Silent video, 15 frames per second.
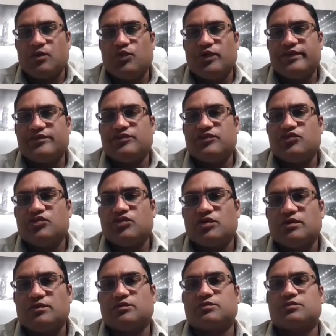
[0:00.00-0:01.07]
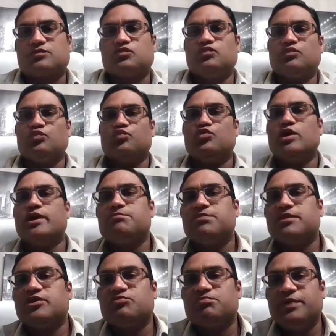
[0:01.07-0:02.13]
which is Y
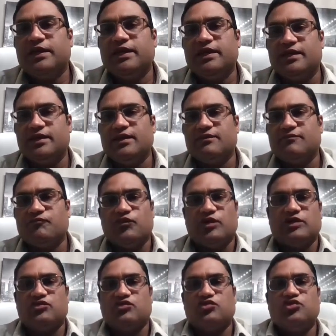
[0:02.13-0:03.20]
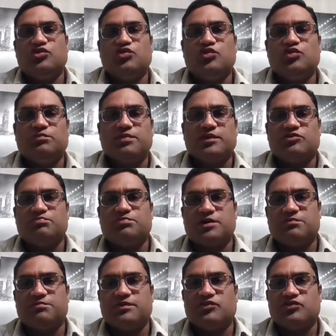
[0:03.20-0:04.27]
plus P, which is you plus
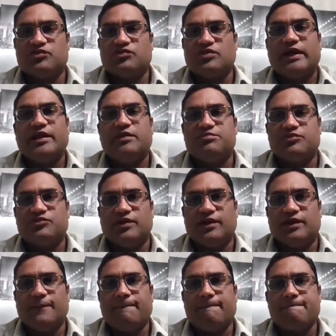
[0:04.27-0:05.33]
purpose, is 90%.